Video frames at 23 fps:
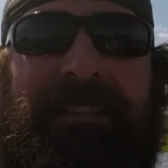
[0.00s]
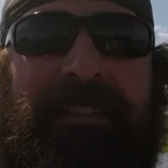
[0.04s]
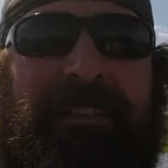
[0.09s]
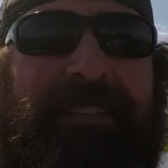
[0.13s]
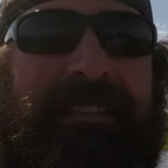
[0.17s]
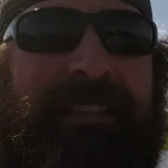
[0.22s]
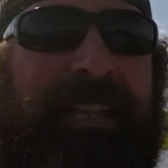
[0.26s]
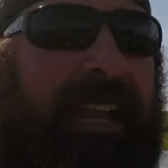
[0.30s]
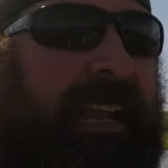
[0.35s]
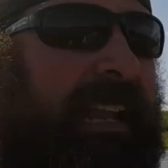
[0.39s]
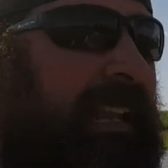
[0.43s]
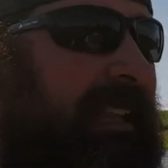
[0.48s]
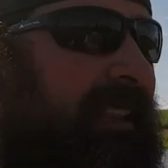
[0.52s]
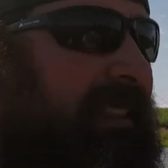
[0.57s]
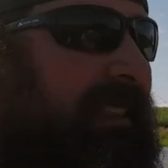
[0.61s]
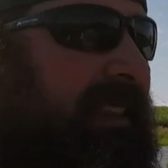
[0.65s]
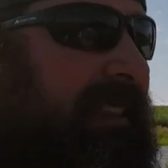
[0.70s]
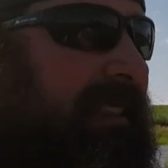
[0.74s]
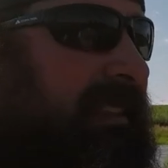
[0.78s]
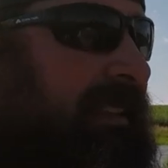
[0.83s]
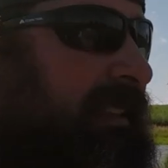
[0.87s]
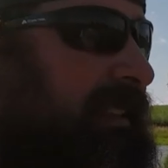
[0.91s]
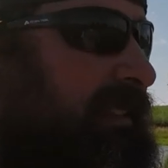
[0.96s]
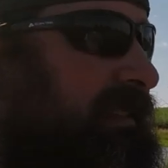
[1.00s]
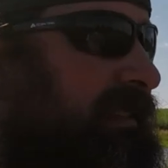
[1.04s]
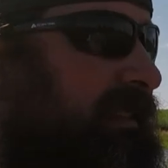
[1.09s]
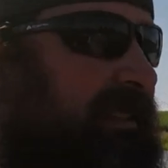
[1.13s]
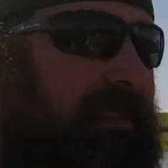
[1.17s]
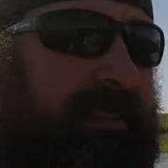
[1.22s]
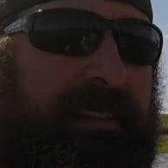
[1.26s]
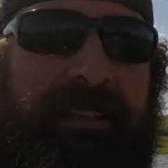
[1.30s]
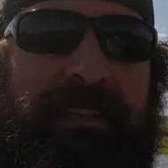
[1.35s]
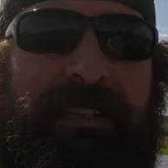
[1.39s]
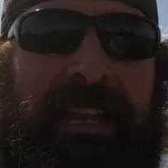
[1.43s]
to say that this
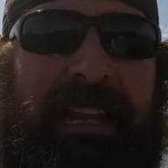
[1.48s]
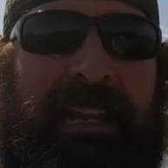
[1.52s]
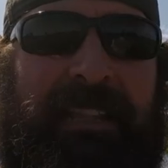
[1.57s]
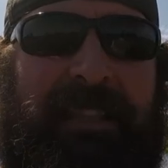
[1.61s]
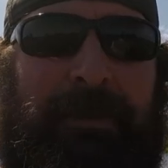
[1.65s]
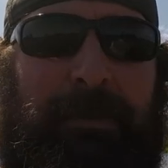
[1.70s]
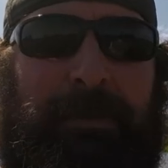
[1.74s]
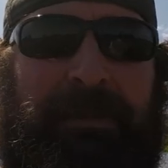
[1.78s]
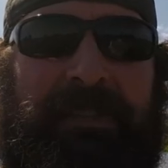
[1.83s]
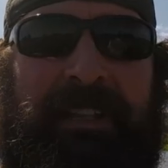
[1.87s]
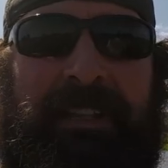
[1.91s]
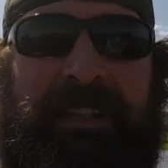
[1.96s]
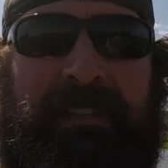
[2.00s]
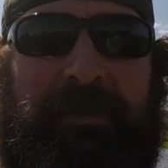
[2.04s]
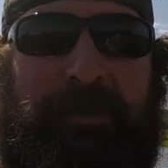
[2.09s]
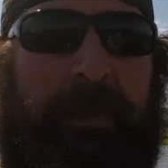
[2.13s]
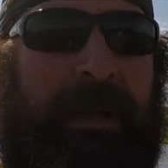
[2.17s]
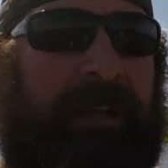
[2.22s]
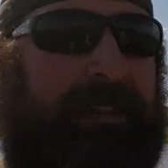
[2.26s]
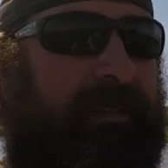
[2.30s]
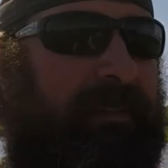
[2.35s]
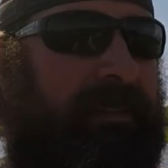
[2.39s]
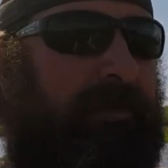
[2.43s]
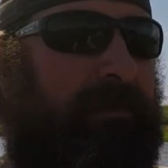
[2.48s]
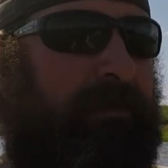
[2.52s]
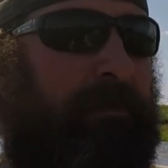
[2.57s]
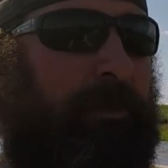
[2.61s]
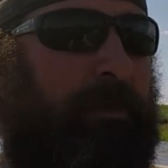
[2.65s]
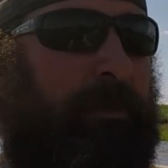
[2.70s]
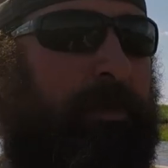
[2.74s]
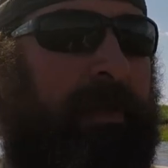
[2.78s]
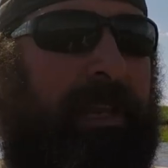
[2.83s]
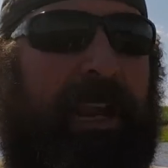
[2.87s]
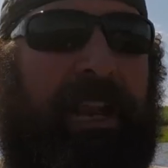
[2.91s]
is a day that was
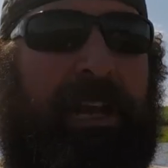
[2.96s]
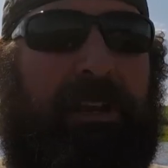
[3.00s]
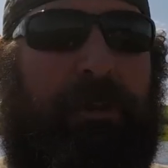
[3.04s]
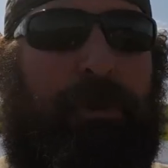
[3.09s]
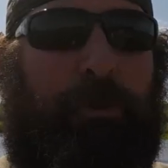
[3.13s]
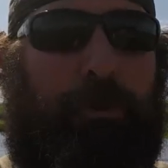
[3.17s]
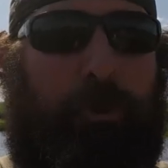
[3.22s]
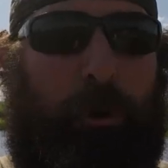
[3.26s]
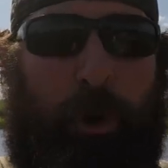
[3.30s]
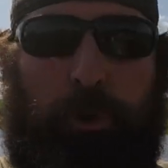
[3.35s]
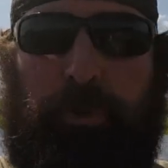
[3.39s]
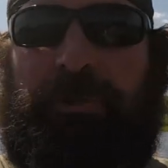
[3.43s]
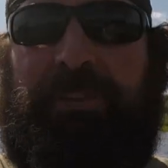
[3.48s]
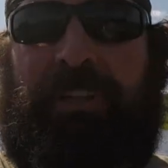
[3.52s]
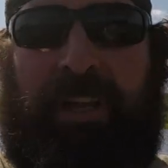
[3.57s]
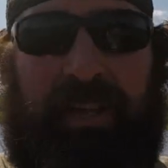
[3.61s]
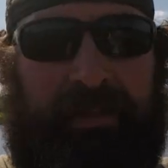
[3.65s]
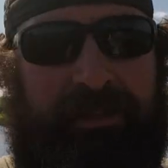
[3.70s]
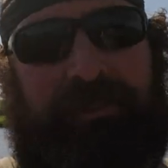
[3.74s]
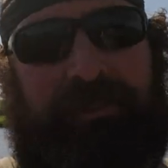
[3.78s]
unexpected would be a gross